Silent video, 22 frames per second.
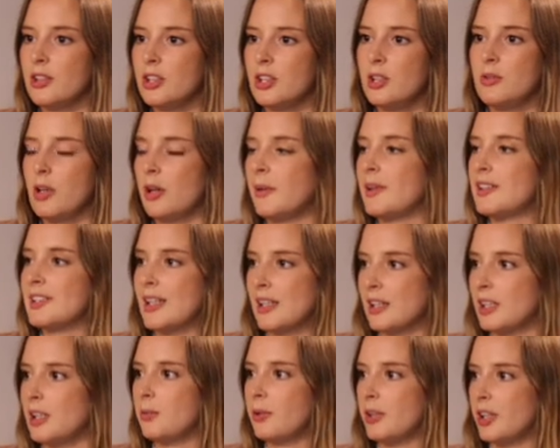you know
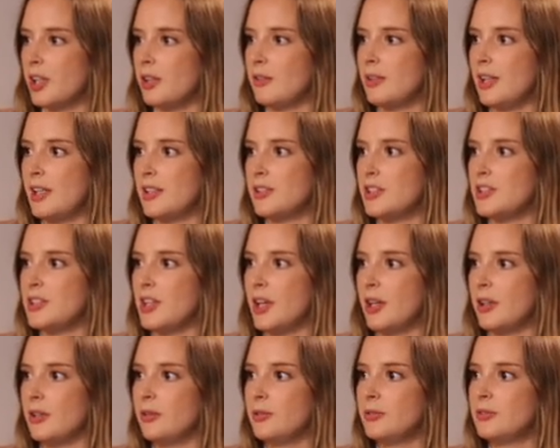exactly what you need to
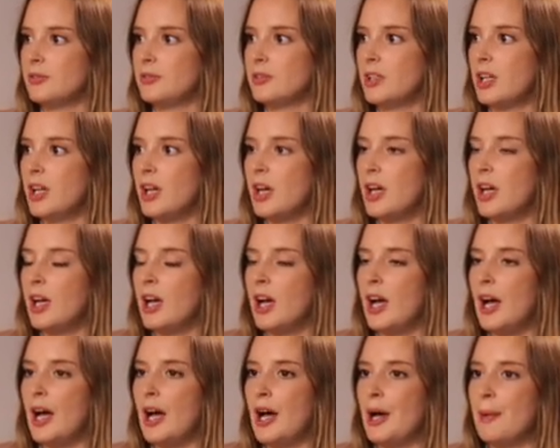do.
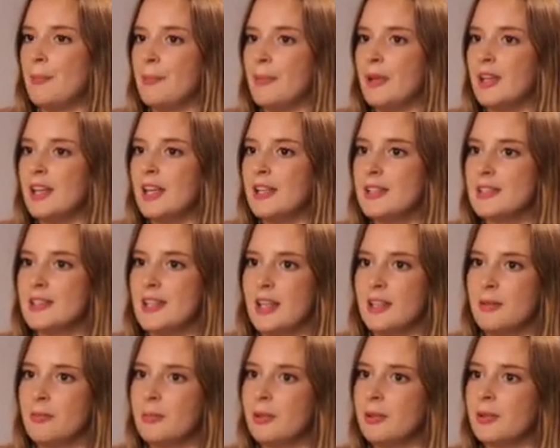It's
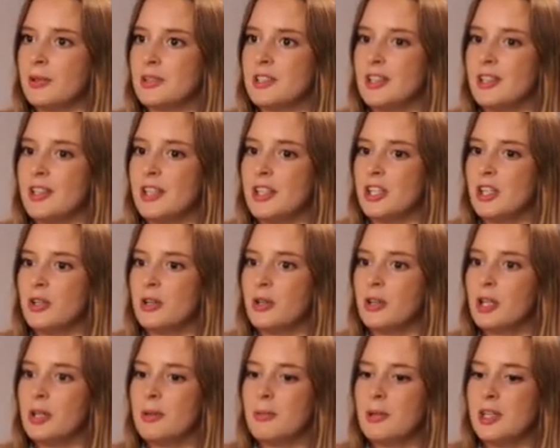then important that you
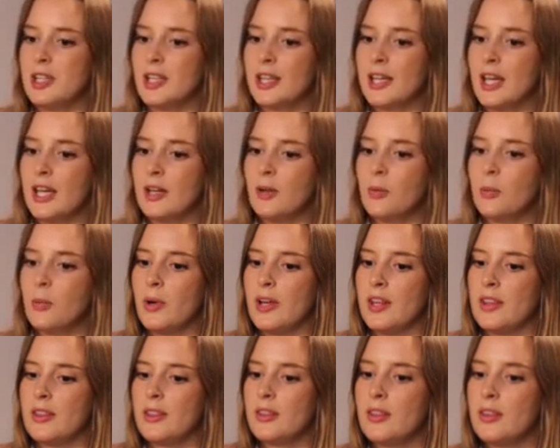can communicate
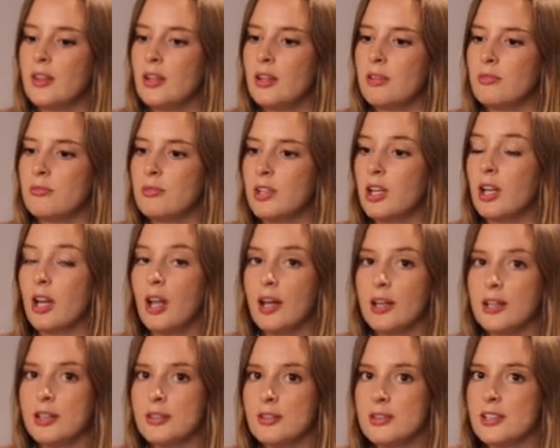with the
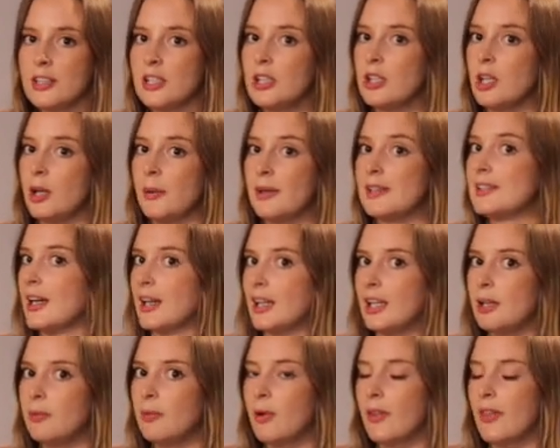client so you know
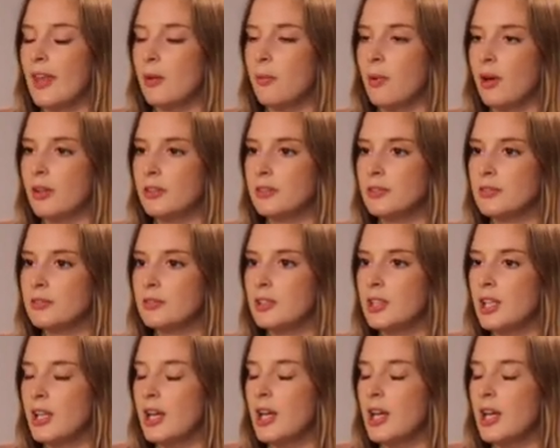exactly what they want.